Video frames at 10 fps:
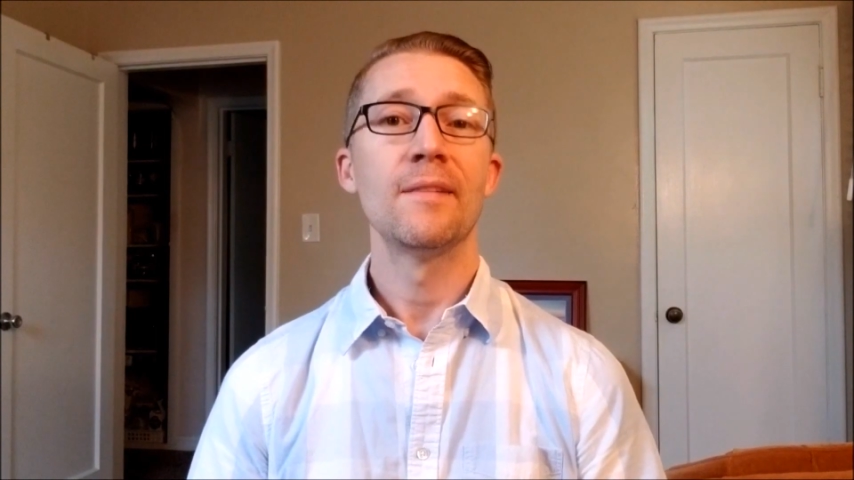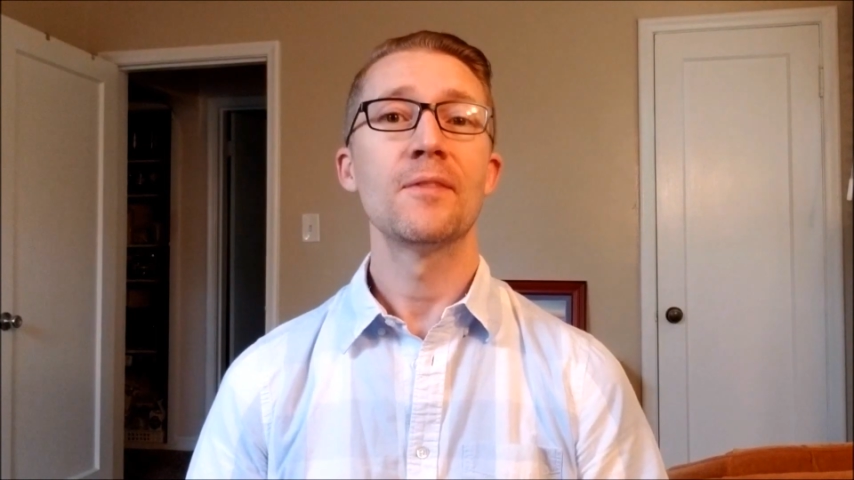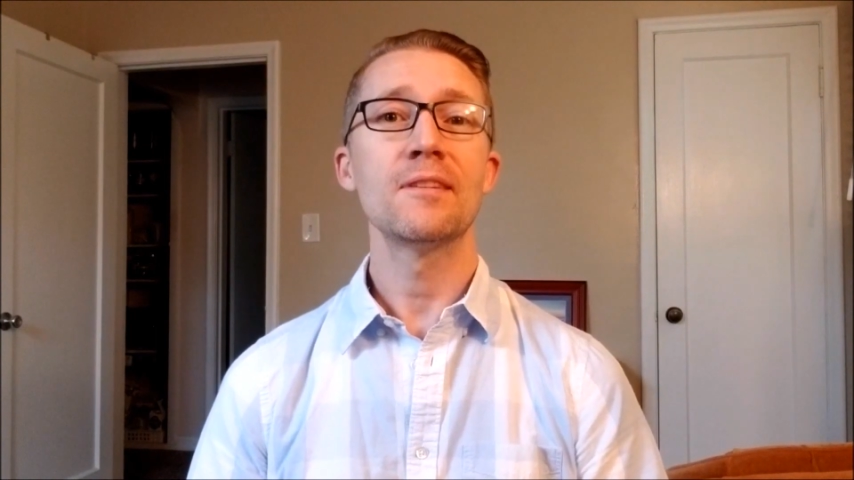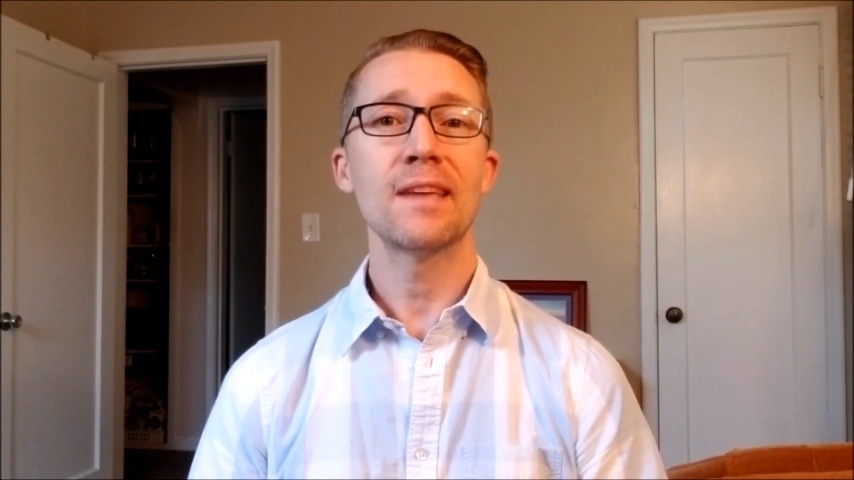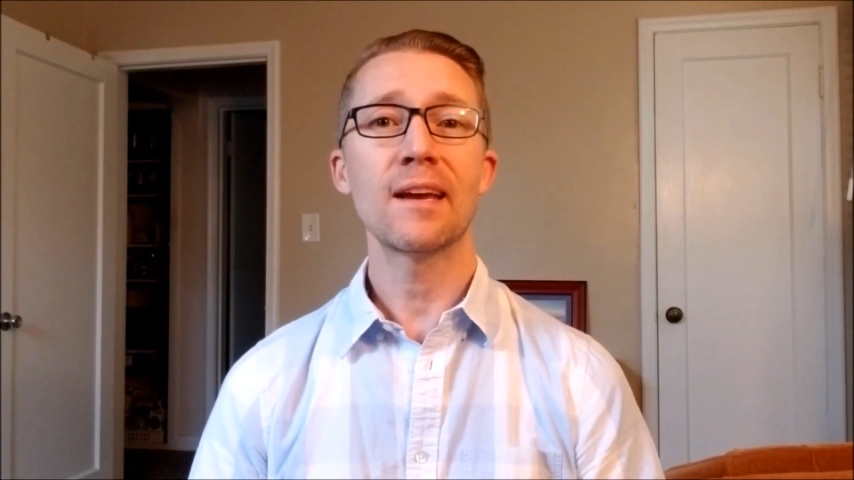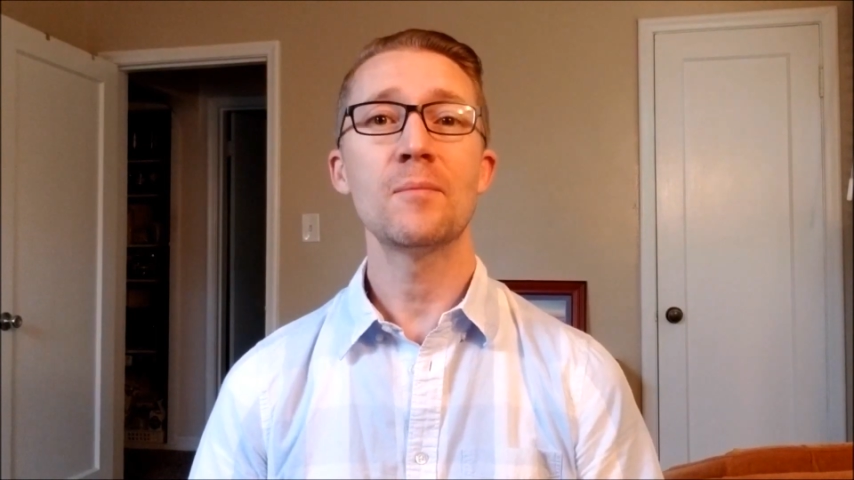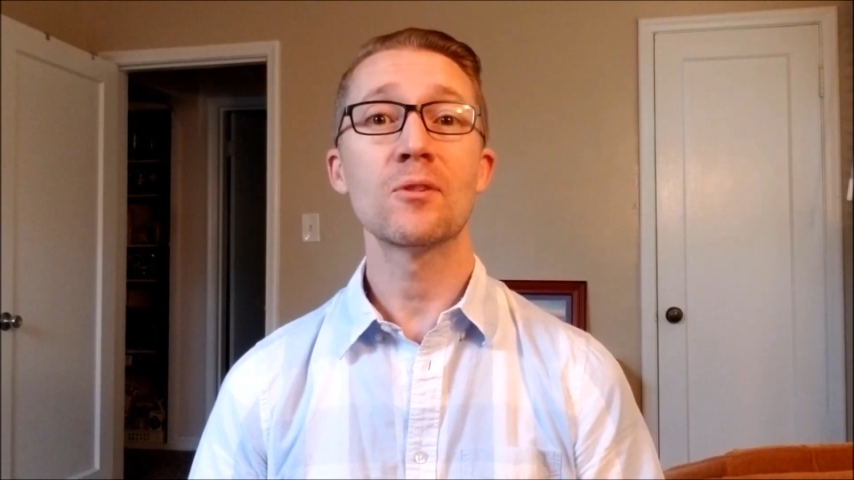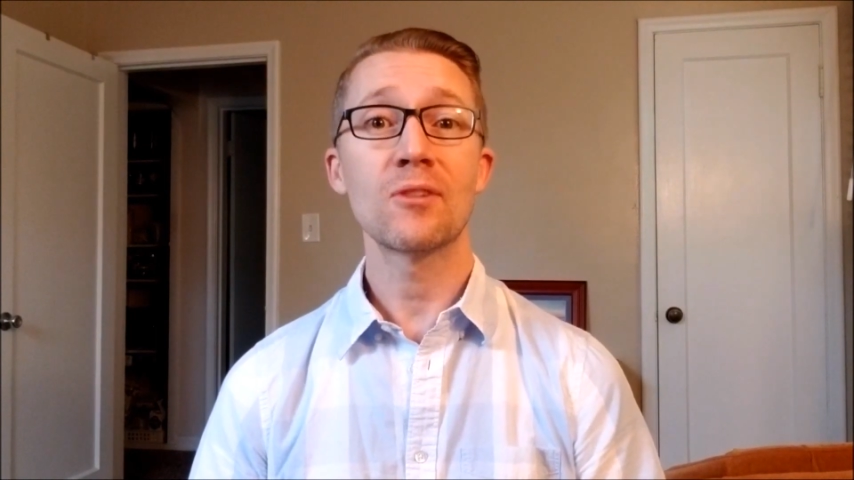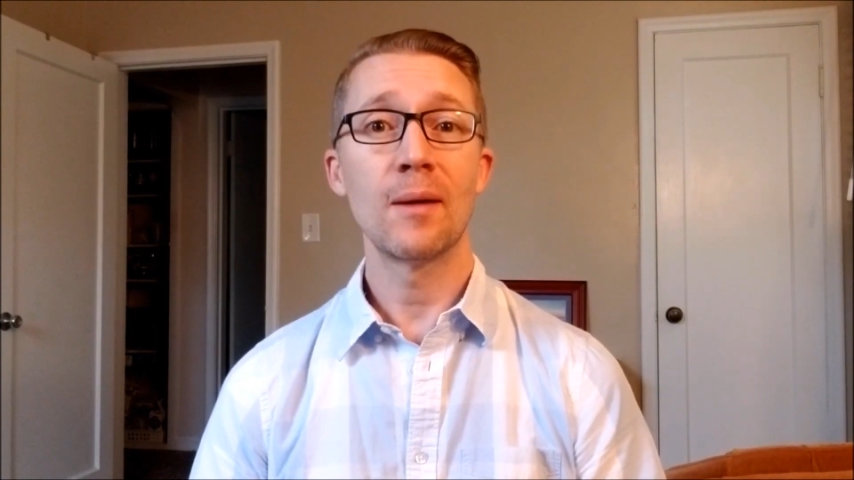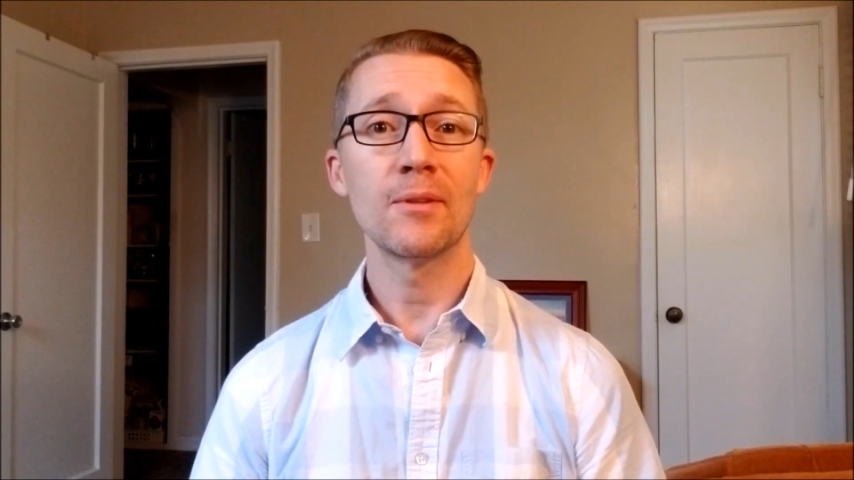The second
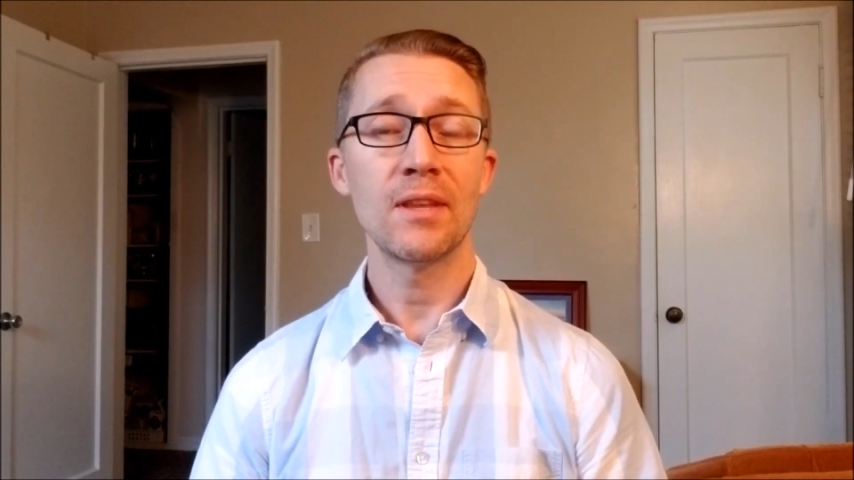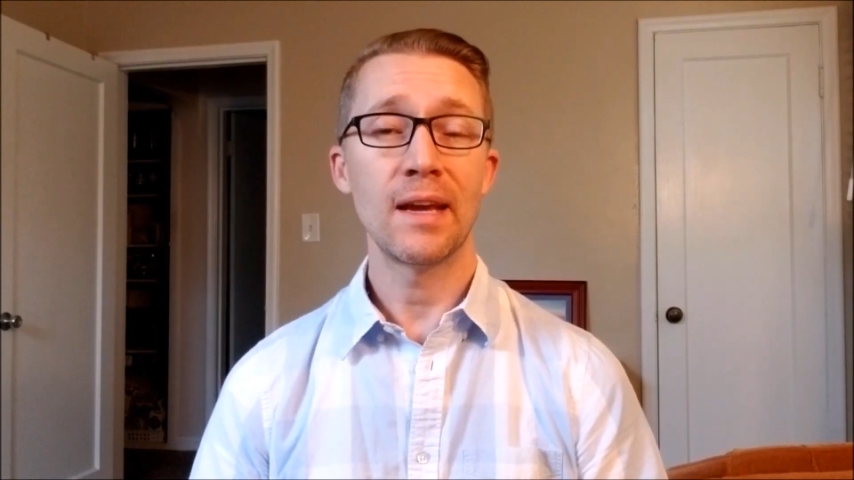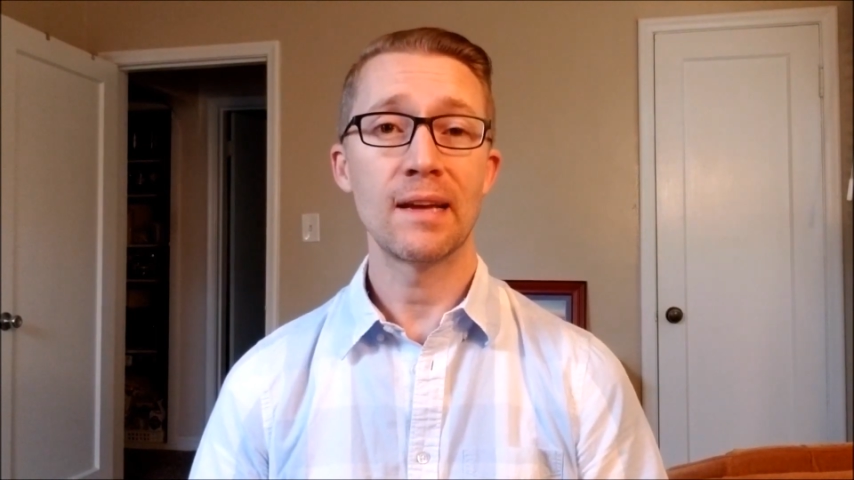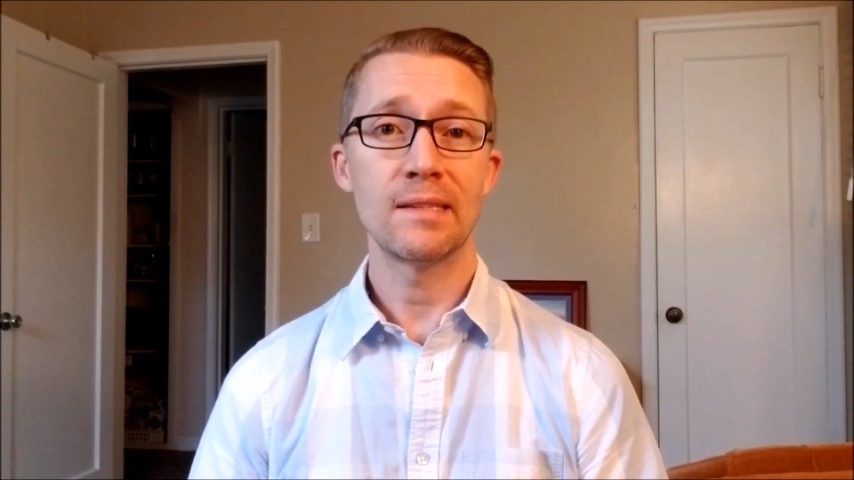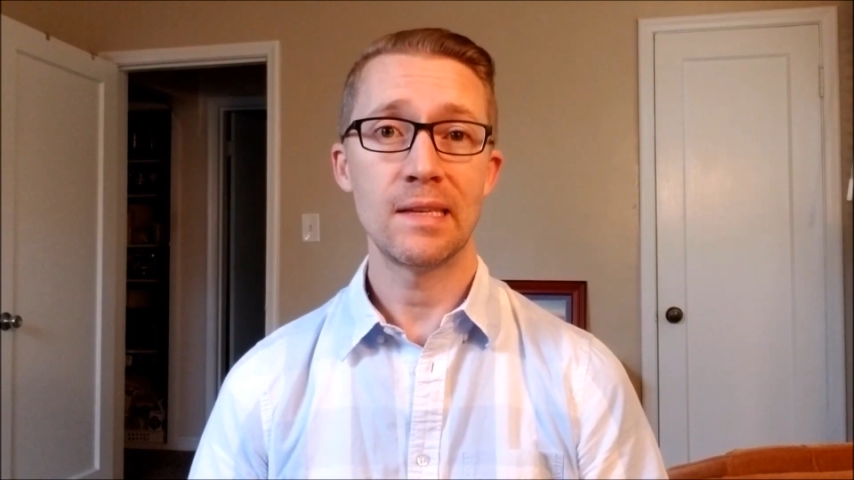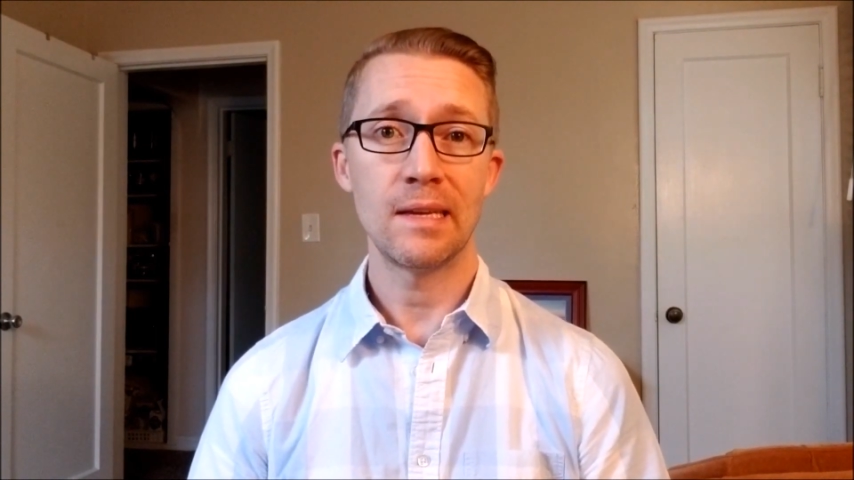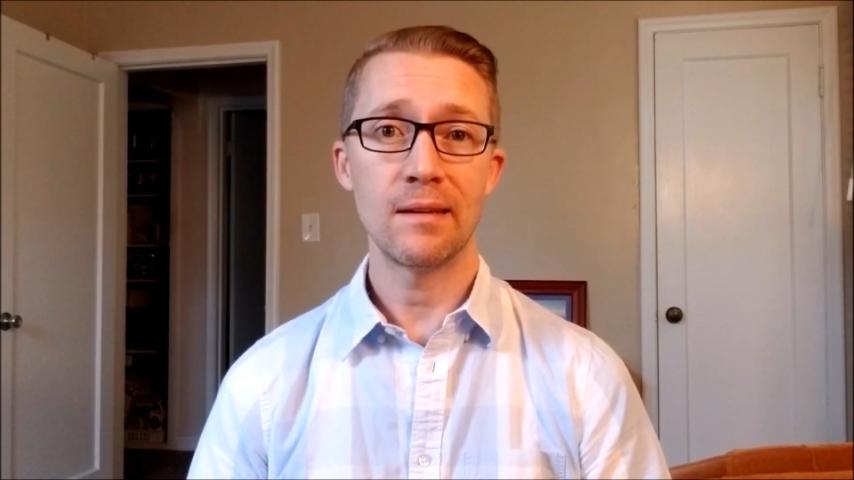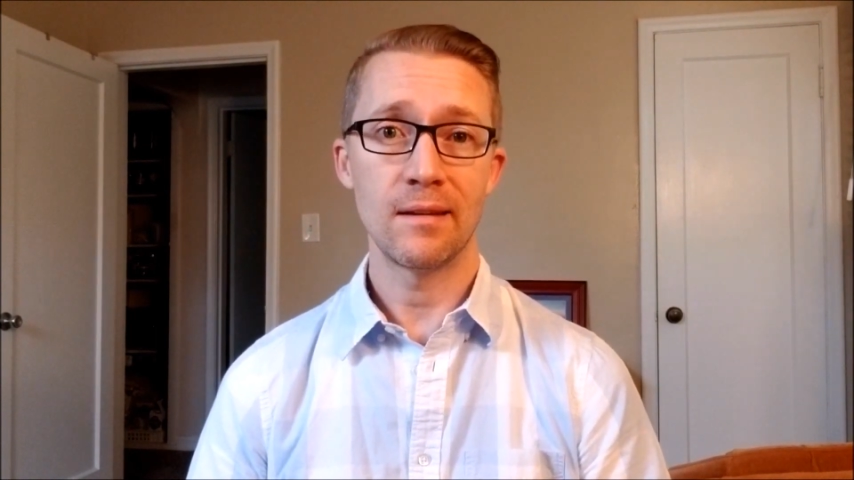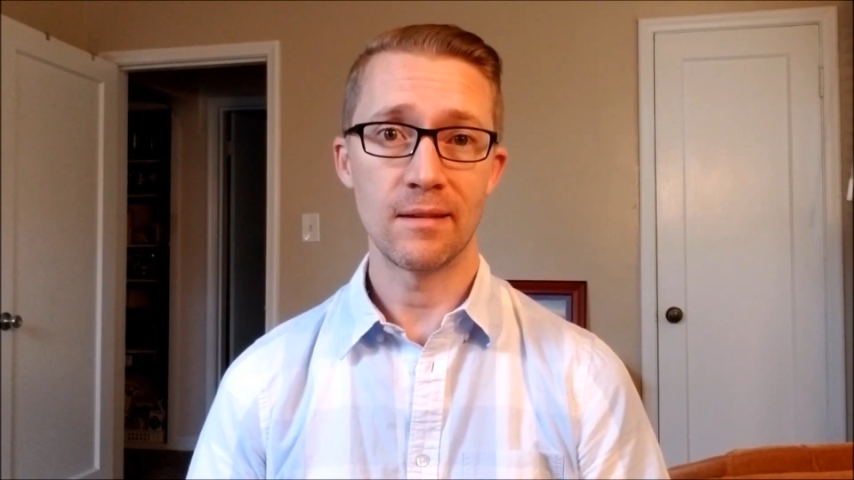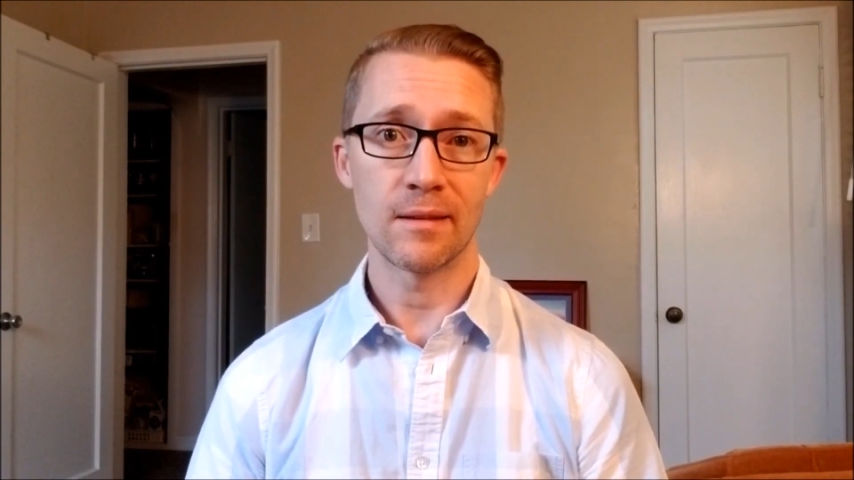most common thing I
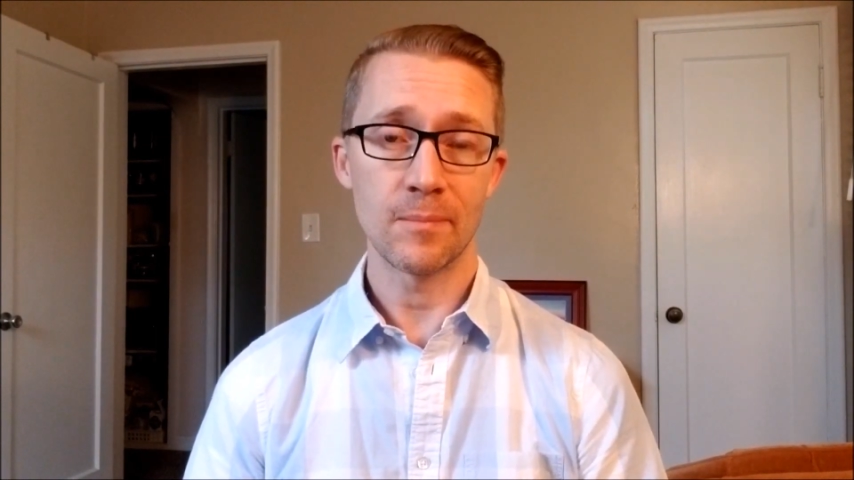see in